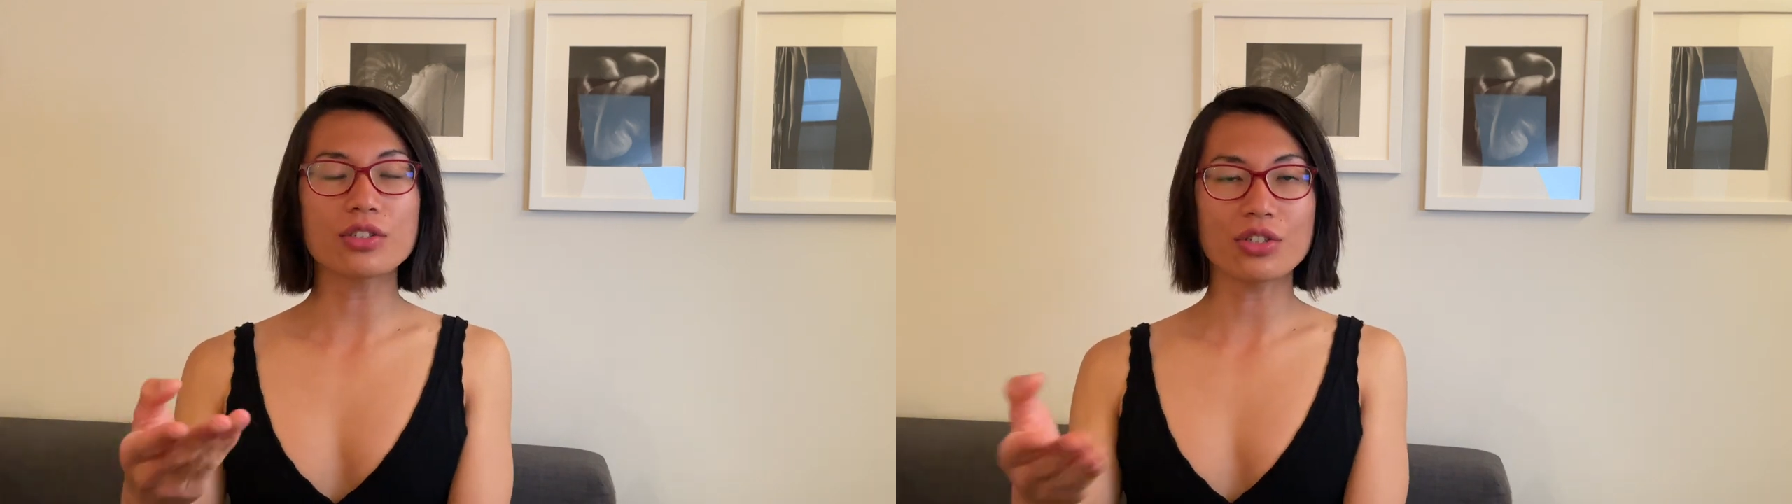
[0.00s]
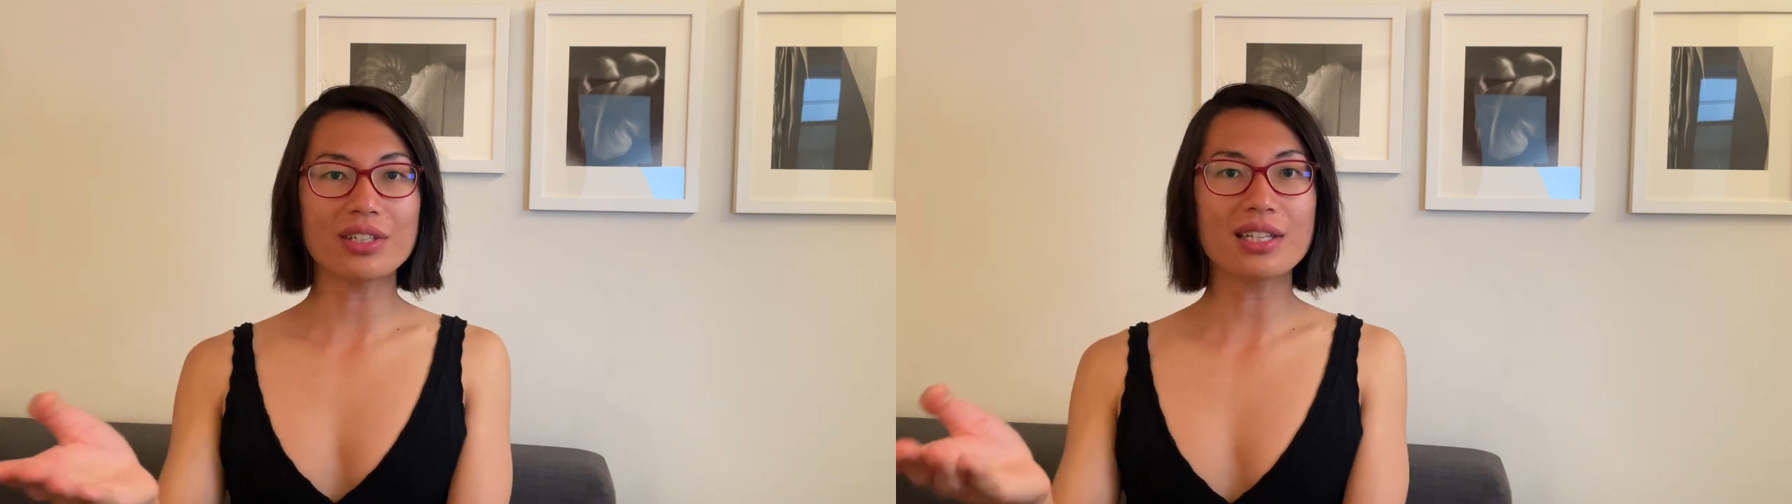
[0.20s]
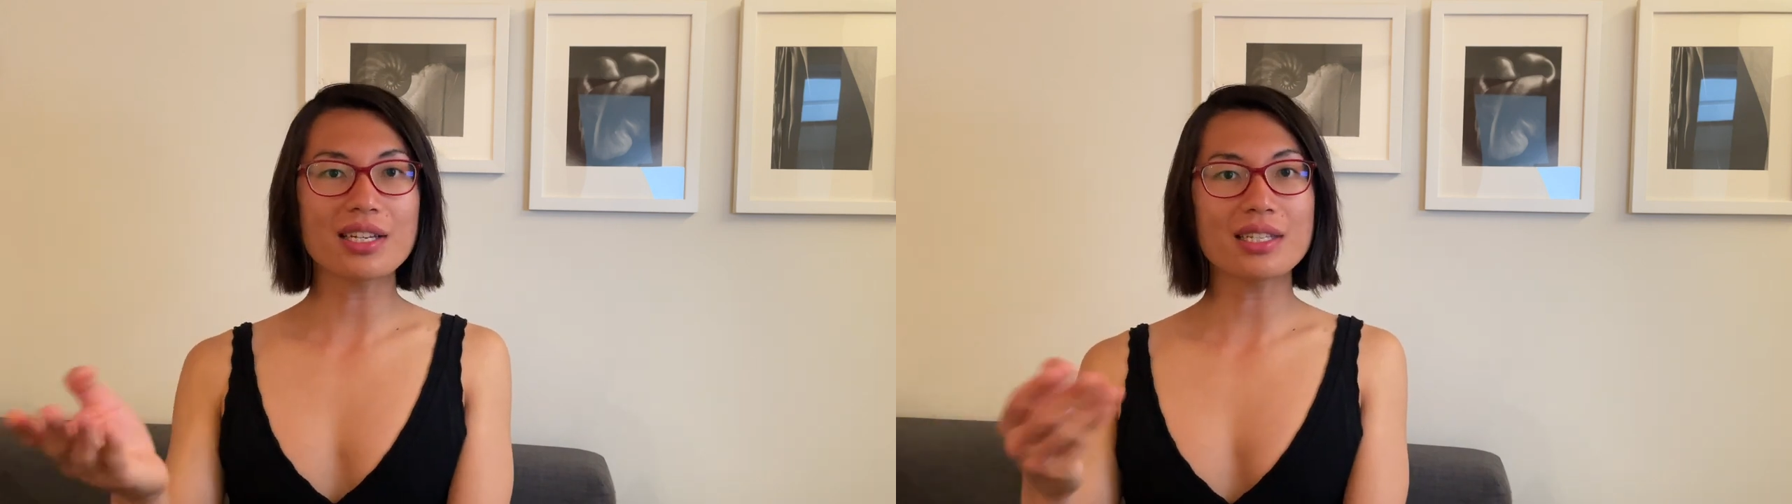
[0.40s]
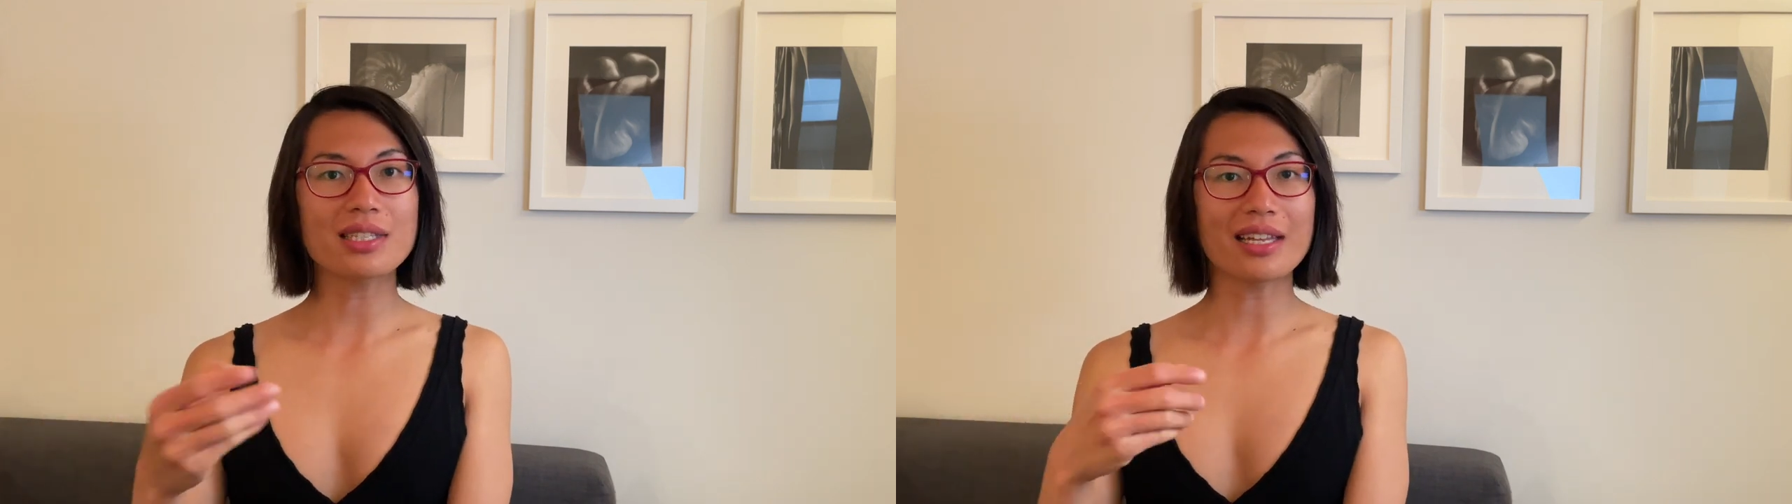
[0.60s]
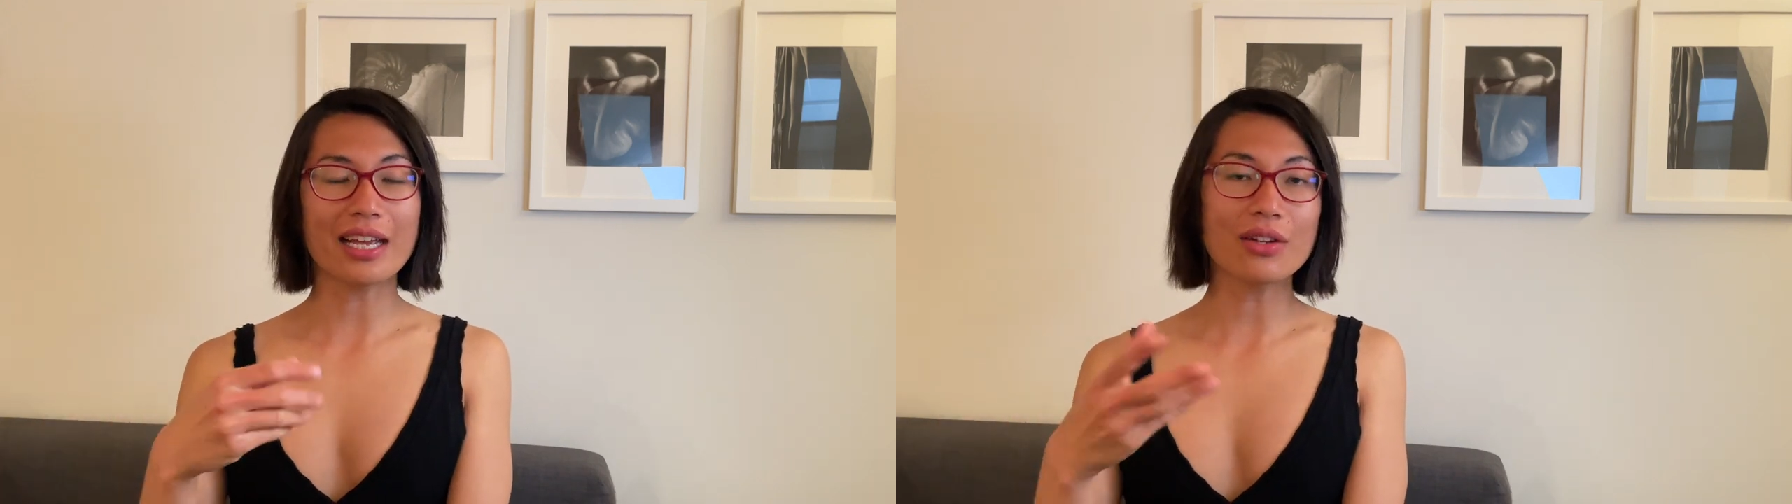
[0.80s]
a
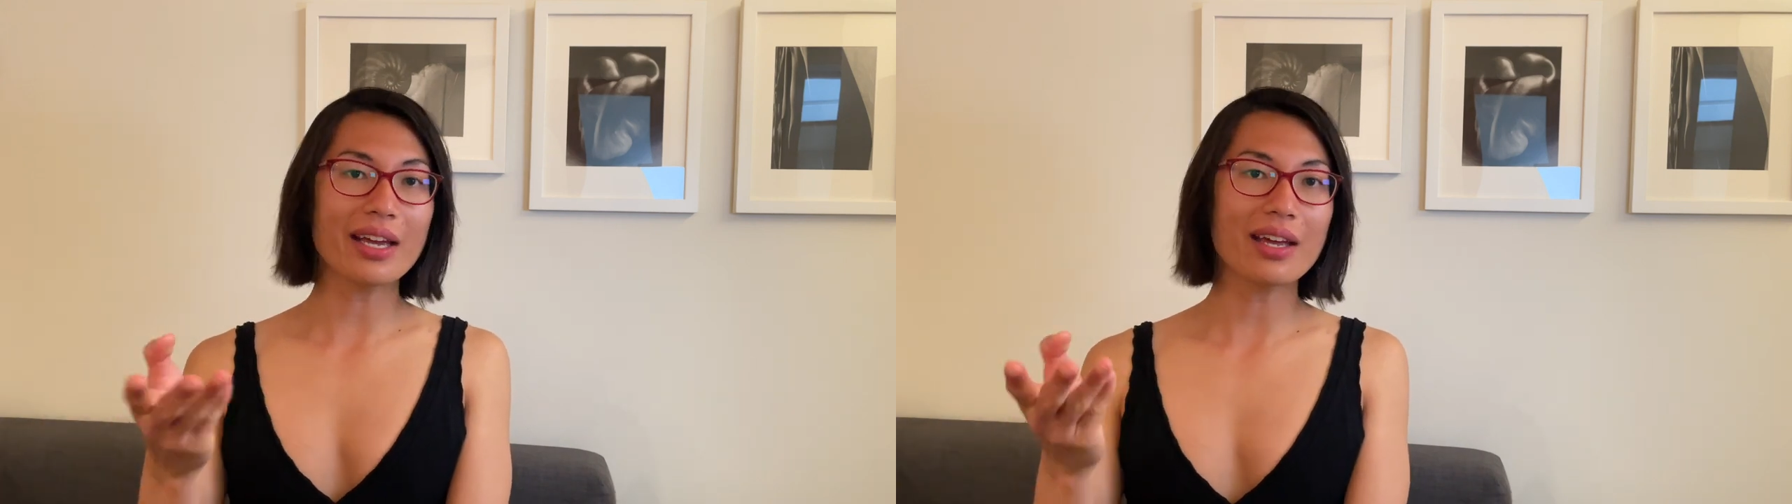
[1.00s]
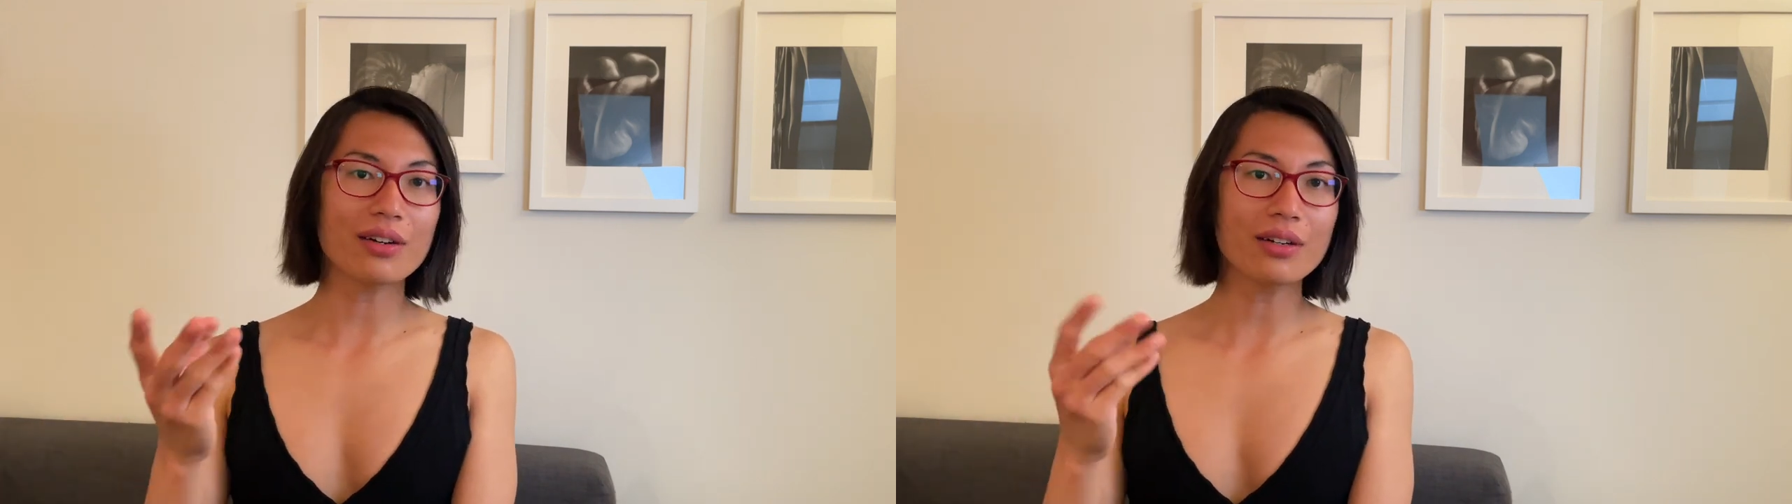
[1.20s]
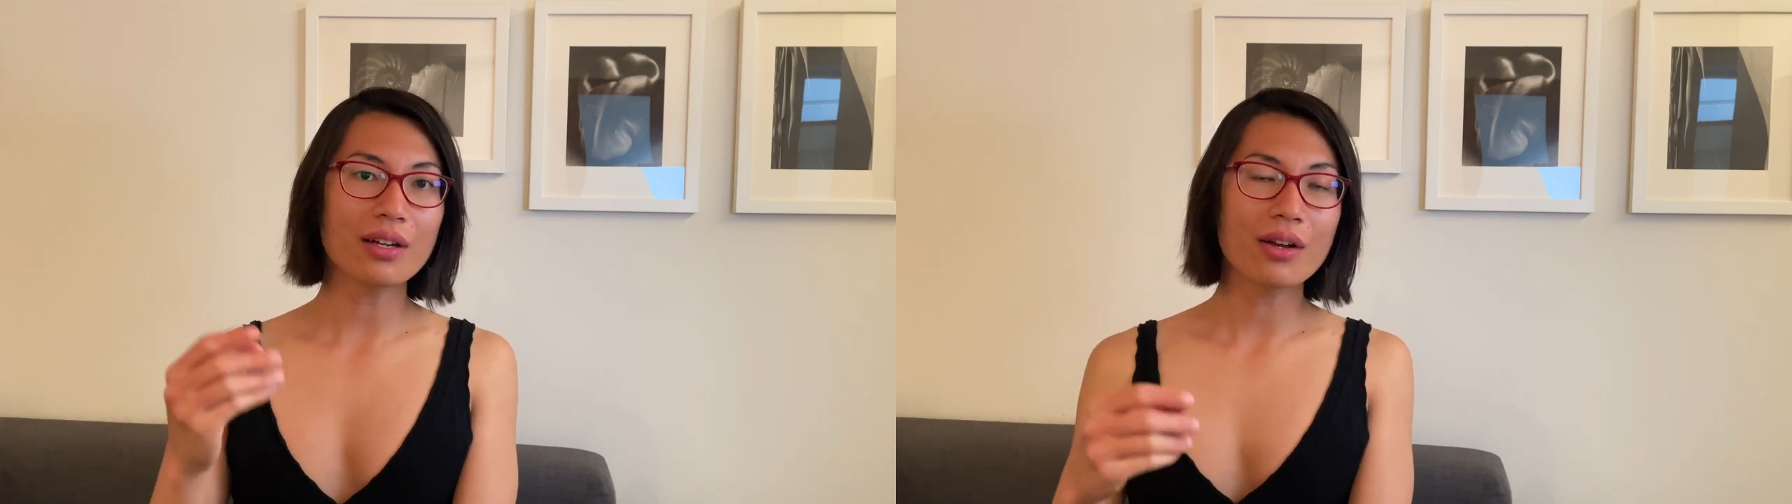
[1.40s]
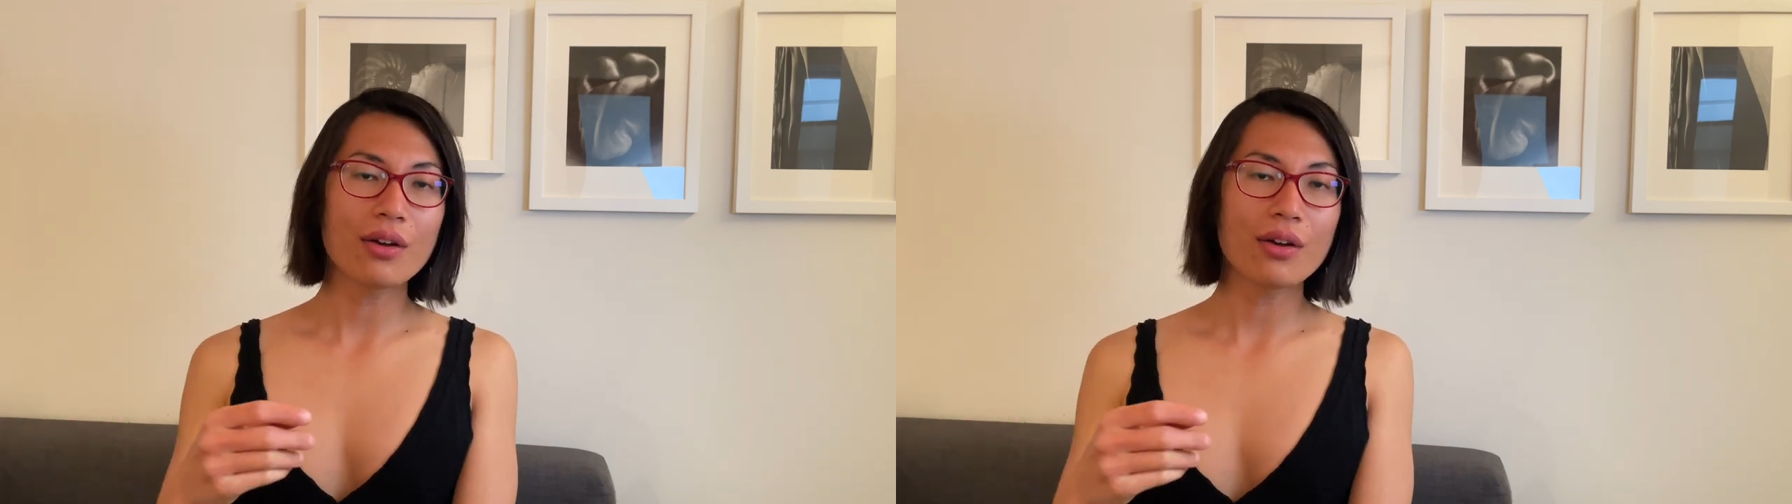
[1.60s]
journalist, an educator,